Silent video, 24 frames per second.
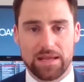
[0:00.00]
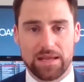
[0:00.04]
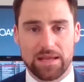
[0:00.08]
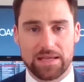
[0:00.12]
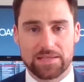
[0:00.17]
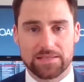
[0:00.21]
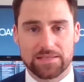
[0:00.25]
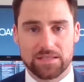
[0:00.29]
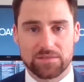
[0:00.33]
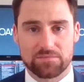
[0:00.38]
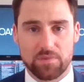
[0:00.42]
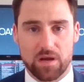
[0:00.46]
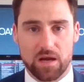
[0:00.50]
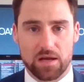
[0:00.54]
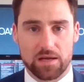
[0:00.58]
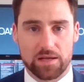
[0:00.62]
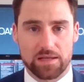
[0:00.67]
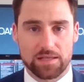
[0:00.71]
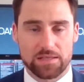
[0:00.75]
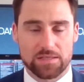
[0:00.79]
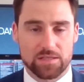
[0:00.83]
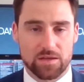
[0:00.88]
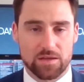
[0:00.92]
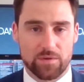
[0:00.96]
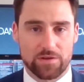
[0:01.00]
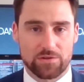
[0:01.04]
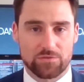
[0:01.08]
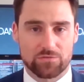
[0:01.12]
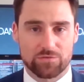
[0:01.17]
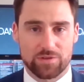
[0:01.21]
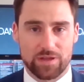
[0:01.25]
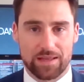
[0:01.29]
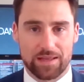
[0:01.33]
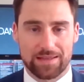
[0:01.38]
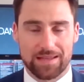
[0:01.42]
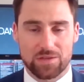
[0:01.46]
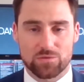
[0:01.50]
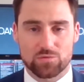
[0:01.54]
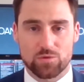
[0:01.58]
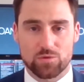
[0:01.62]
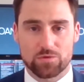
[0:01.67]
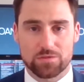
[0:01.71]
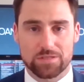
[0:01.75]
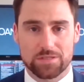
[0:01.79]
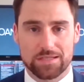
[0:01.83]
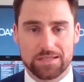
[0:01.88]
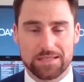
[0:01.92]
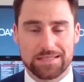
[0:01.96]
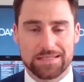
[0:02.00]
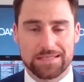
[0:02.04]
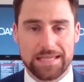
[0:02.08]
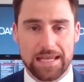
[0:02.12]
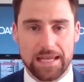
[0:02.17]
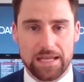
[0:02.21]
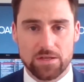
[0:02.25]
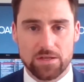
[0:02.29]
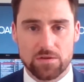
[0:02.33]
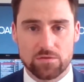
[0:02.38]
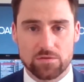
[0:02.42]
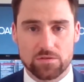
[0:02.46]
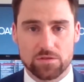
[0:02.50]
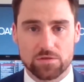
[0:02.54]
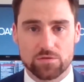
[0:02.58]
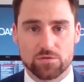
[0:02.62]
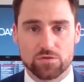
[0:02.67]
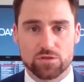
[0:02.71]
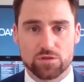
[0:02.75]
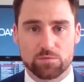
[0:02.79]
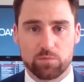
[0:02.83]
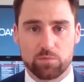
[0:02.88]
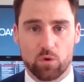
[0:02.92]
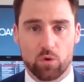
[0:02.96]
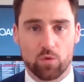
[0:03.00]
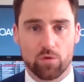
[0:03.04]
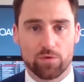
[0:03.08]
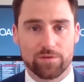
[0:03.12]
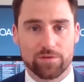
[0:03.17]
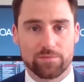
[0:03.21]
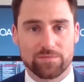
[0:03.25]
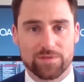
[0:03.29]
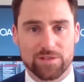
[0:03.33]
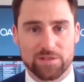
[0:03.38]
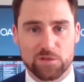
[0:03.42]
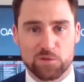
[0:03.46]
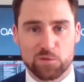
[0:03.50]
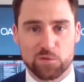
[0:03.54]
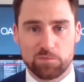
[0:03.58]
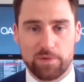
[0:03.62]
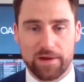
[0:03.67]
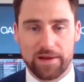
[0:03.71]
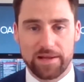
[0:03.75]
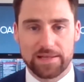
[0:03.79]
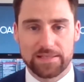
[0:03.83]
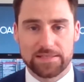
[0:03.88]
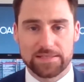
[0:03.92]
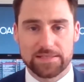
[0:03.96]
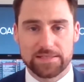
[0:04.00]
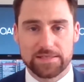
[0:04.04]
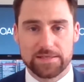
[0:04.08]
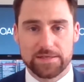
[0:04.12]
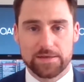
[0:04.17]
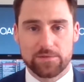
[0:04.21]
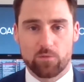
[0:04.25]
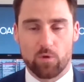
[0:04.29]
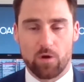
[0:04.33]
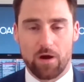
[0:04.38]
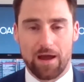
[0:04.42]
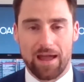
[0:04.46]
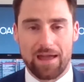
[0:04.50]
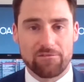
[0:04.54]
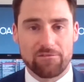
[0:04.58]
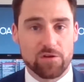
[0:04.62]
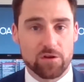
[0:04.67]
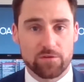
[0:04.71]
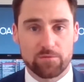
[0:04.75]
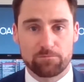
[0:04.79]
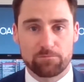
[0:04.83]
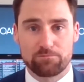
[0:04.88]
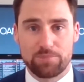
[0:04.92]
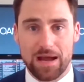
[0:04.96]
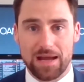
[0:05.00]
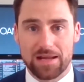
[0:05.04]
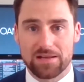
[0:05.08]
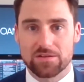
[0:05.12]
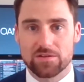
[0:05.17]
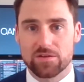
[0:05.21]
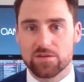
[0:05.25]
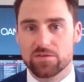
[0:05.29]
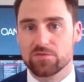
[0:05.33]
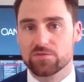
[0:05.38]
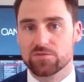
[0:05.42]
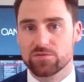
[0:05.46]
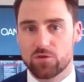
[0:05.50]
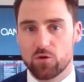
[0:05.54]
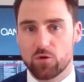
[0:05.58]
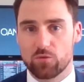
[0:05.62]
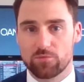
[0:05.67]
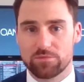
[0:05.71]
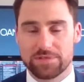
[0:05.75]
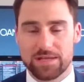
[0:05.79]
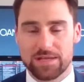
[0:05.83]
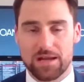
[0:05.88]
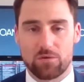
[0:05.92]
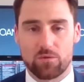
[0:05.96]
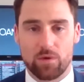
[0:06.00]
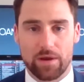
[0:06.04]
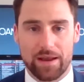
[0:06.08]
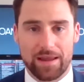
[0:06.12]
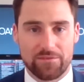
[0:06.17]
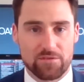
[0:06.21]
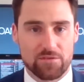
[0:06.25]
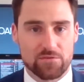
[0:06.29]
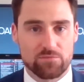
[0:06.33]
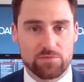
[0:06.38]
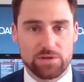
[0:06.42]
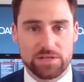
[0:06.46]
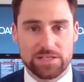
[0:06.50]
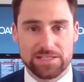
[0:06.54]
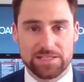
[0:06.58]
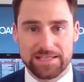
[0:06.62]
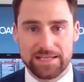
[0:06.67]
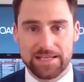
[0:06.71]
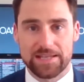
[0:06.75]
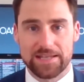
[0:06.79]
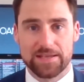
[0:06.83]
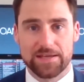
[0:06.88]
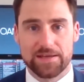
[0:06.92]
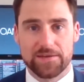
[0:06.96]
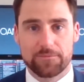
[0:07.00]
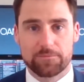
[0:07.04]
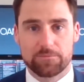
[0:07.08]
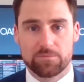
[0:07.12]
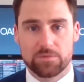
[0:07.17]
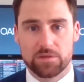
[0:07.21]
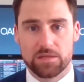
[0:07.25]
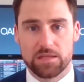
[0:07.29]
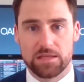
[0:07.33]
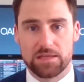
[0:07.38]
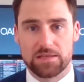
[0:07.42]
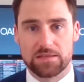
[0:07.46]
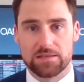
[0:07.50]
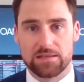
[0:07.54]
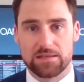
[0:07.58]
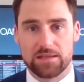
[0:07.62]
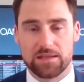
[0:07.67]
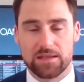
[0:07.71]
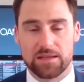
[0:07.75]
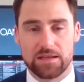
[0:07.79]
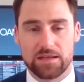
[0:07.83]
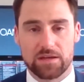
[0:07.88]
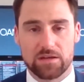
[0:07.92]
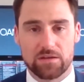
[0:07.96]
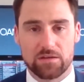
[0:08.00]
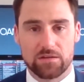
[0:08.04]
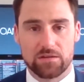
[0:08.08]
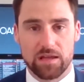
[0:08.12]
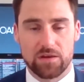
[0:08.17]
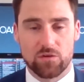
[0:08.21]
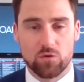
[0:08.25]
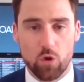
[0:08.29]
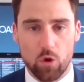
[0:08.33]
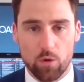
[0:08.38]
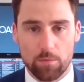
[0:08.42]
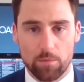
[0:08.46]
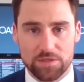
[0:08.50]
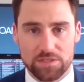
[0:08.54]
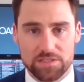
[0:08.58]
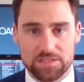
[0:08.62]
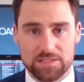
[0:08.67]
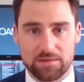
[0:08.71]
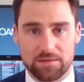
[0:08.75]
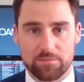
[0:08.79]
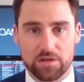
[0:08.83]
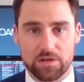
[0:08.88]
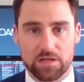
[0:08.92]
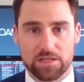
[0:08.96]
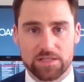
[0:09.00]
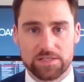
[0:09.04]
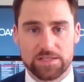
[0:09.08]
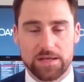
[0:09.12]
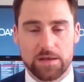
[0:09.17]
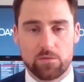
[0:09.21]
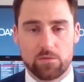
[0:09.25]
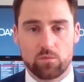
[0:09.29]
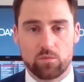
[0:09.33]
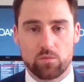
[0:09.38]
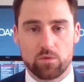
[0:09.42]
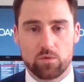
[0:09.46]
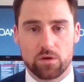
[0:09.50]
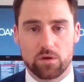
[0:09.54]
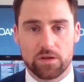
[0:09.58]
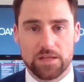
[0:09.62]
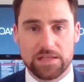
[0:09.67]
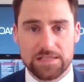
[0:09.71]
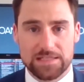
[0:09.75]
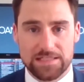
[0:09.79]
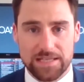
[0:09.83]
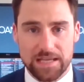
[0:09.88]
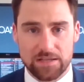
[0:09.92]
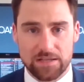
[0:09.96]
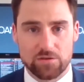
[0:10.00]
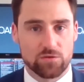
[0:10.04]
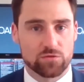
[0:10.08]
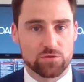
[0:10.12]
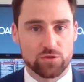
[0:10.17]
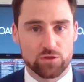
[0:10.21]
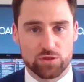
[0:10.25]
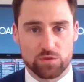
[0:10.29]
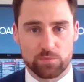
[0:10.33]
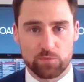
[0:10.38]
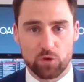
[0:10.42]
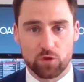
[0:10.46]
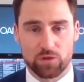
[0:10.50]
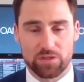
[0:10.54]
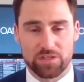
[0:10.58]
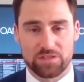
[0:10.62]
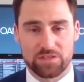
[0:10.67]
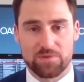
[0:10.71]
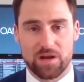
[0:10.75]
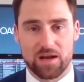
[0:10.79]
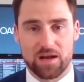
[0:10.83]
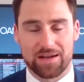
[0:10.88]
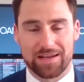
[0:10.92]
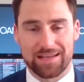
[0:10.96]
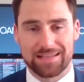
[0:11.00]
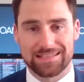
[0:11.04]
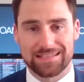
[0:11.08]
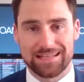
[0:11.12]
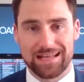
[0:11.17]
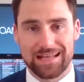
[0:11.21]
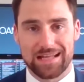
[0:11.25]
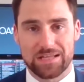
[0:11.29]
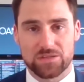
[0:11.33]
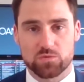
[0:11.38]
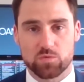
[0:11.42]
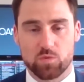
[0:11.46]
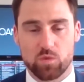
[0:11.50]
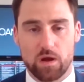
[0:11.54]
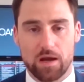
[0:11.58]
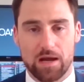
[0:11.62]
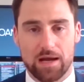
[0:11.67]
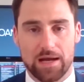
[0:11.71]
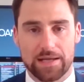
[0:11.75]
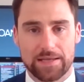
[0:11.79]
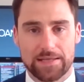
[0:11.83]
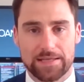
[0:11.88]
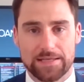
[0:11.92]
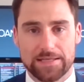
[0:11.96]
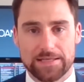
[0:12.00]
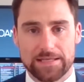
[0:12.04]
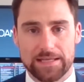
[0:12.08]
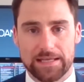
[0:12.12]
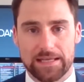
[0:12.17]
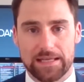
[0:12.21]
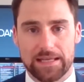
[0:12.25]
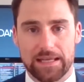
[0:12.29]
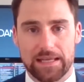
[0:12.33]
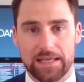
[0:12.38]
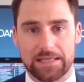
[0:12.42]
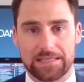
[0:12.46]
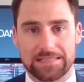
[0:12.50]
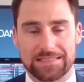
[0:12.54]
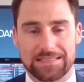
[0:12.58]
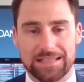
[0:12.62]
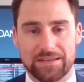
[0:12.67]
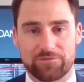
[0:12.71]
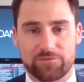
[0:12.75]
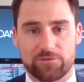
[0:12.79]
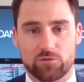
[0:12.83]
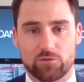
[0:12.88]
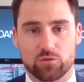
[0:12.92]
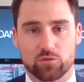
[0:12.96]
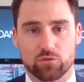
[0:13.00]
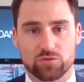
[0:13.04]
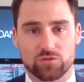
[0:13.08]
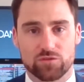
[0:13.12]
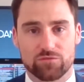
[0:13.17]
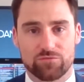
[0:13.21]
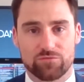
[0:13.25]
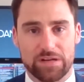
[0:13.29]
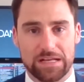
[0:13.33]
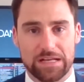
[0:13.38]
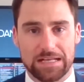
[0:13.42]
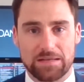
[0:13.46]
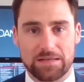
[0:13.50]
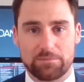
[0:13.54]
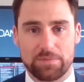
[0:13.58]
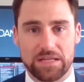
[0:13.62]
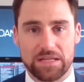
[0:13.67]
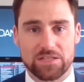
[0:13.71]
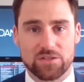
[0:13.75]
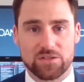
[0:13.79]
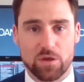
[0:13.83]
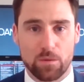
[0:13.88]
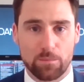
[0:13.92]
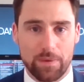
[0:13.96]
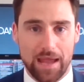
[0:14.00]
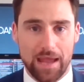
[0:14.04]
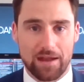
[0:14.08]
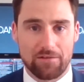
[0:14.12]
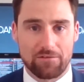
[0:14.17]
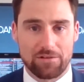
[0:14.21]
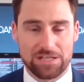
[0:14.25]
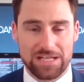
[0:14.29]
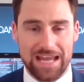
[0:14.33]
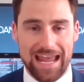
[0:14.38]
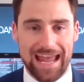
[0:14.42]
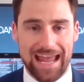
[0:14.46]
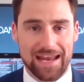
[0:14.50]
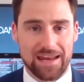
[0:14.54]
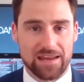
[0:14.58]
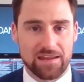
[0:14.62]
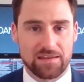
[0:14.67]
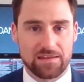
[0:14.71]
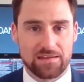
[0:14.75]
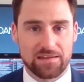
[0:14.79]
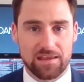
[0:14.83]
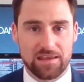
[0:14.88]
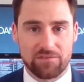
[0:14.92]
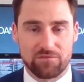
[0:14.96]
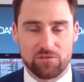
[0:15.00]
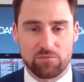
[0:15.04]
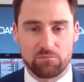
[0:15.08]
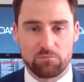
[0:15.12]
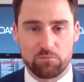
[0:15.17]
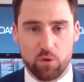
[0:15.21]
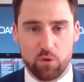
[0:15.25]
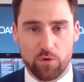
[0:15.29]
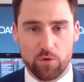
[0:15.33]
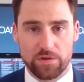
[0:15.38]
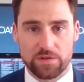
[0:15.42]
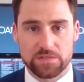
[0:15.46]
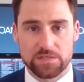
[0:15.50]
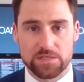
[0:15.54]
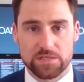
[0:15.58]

these markets so interesting, and that's what continues to support them despite whatever bad news comes out, whatever we see. The enormous stimulus continues to support these markets, and that's why it's difficult to really be too bearish at any given point,